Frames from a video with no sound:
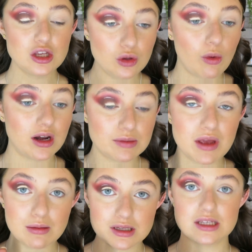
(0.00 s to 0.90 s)
You want to
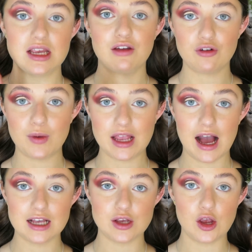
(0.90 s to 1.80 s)
be able to see it from when your
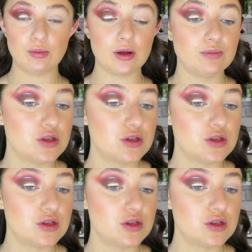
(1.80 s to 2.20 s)
eyes are open.